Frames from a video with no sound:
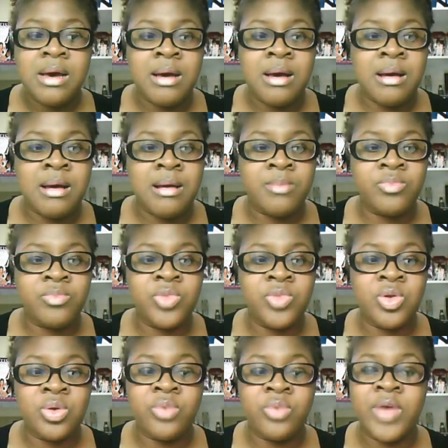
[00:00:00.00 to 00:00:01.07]

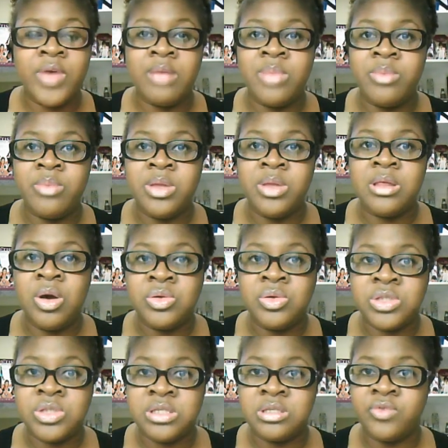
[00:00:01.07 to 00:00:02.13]
That maybe the
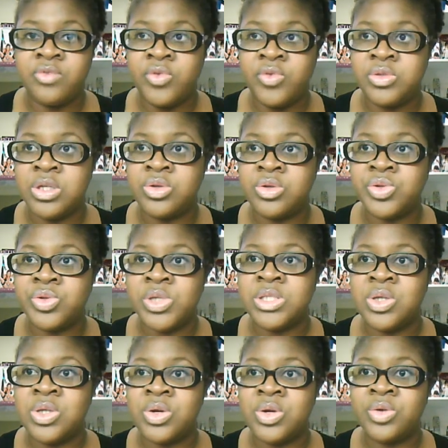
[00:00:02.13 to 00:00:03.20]
hostess's foods and
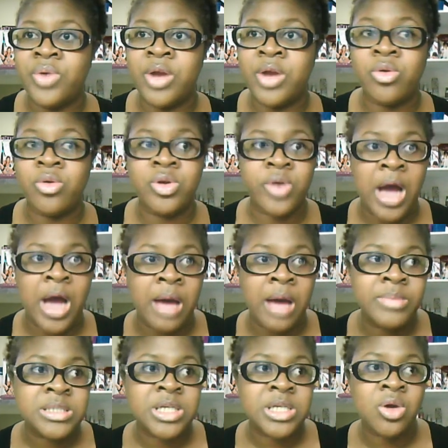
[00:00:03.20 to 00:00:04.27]
drinks are great, or you're
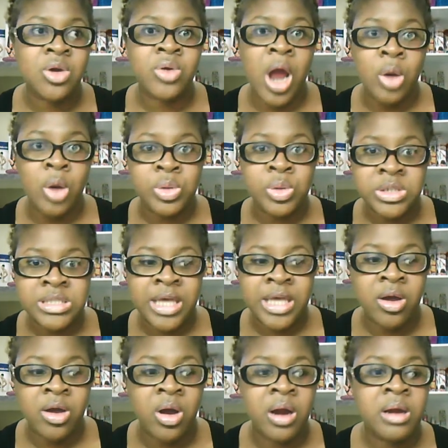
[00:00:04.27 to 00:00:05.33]
commenting on how good
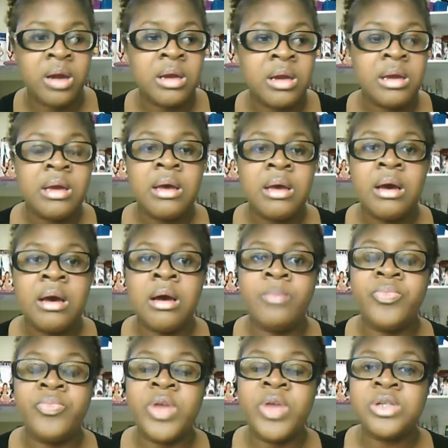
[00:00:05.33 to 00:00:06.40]
they are,
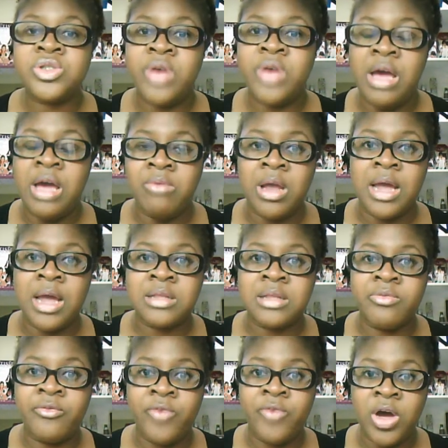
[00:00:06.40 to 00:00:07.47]
that you're having a lot
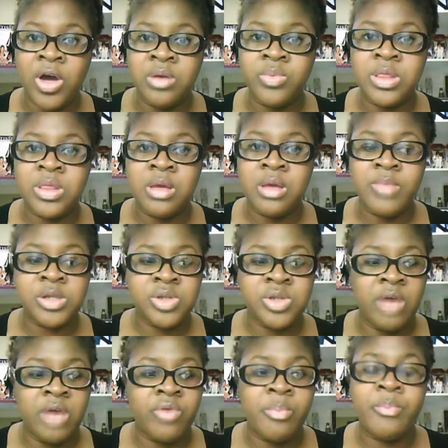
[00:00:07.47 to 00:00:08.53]
of fun with them, that you
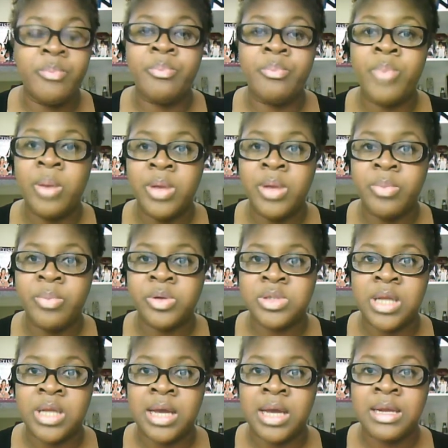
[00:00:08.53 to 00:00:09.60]
have your bubbly
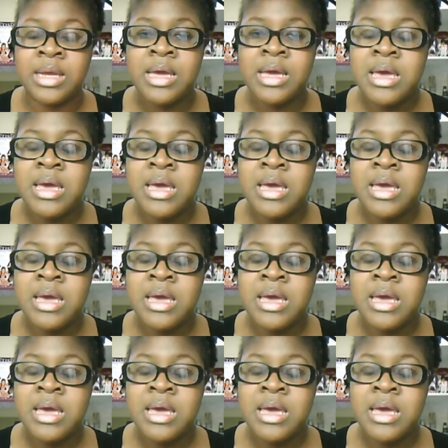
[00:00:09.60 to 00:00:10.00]
personality.